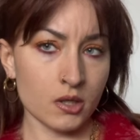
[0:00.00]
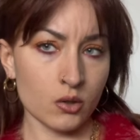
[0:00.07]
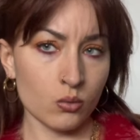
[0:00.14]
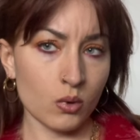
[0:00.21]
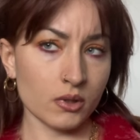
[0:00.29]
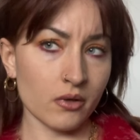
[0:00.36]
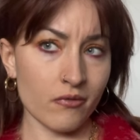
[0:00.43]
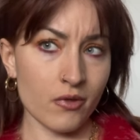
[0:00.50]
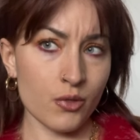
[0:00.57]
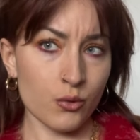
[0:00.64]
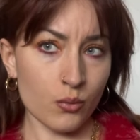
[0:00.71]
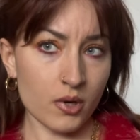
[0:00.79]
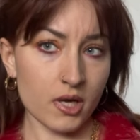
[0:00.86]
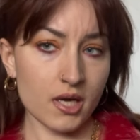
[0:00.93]
one of the
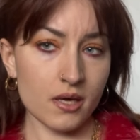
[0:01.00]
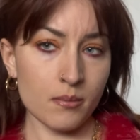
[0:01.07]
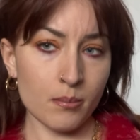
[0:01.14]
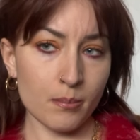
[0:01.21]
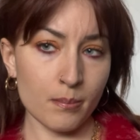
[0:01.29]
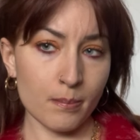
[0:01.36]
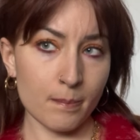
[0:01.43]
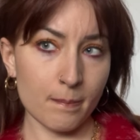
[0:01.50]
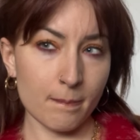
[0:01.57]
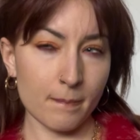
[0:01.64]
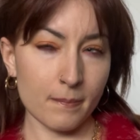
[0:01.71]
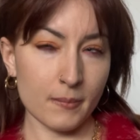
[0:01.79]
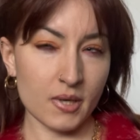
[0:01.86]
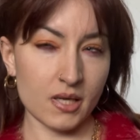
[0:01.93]
three
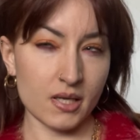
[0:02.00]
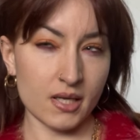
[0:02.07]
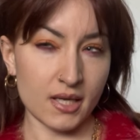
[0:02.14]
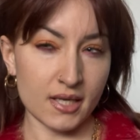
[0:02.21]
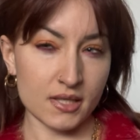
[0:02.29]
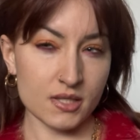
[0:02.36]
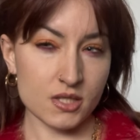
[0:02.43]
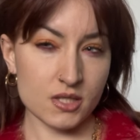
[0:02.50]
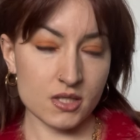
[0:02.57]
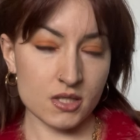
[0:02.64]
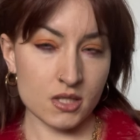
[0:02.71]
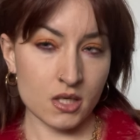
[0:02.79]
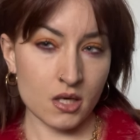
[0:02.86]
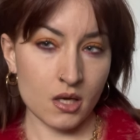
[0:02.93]
knits